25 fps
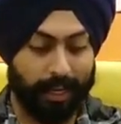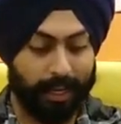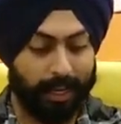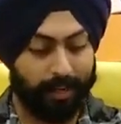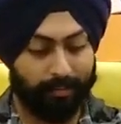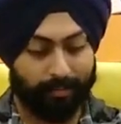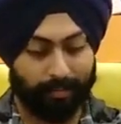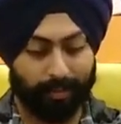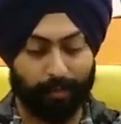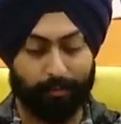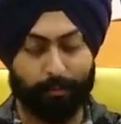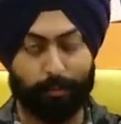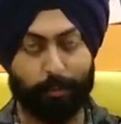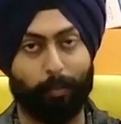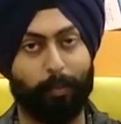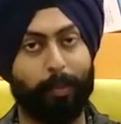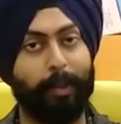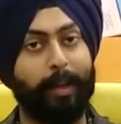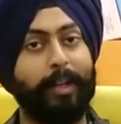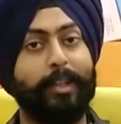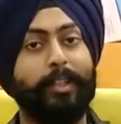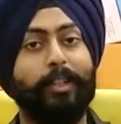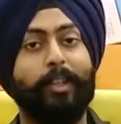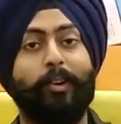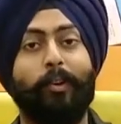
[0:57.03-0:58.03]
Even if your
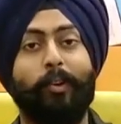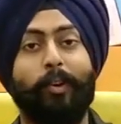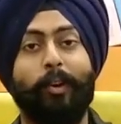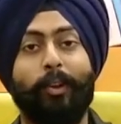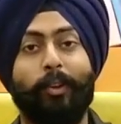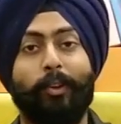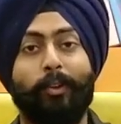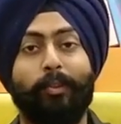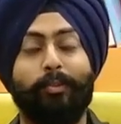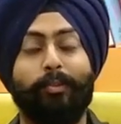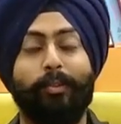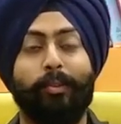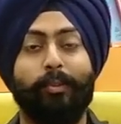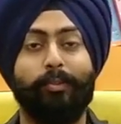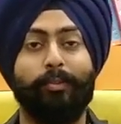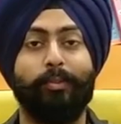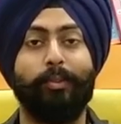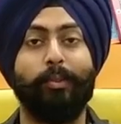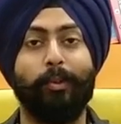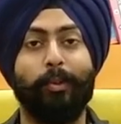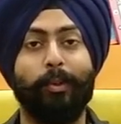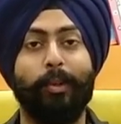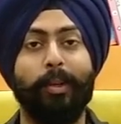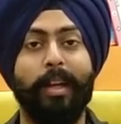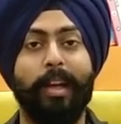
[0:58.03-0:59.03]
parents are calling you for
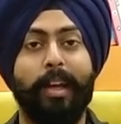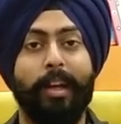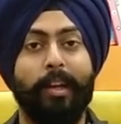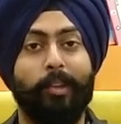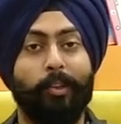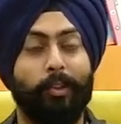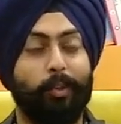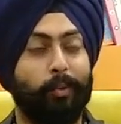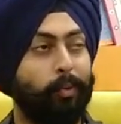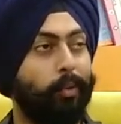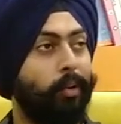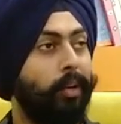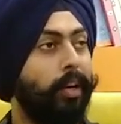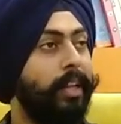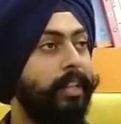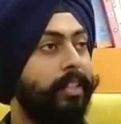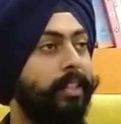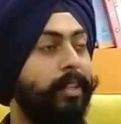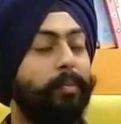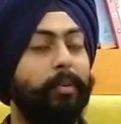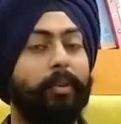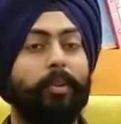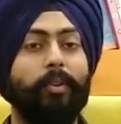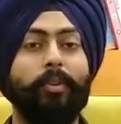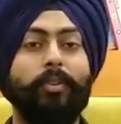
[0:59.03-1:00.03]
food, you won't
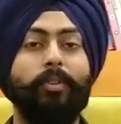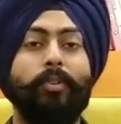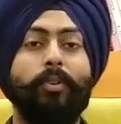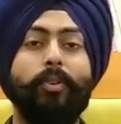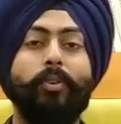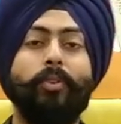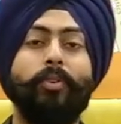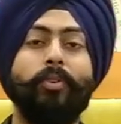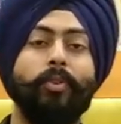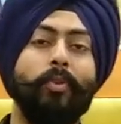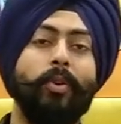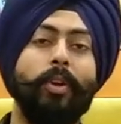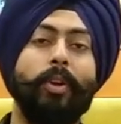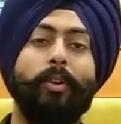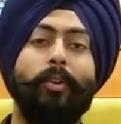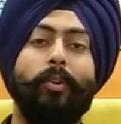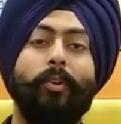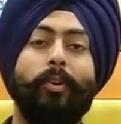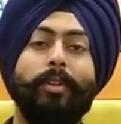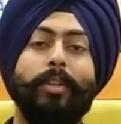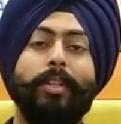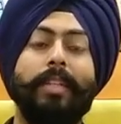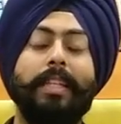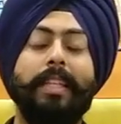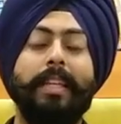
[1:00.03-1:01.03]
listen because you're so
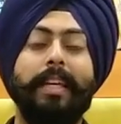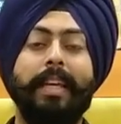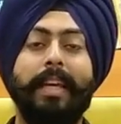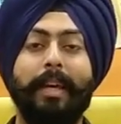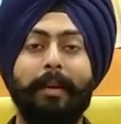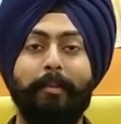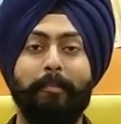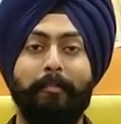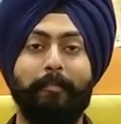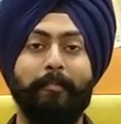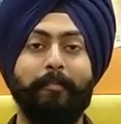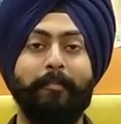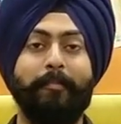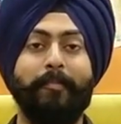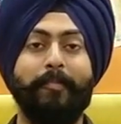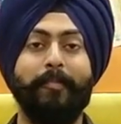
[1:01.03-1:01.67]
engrossed in the game.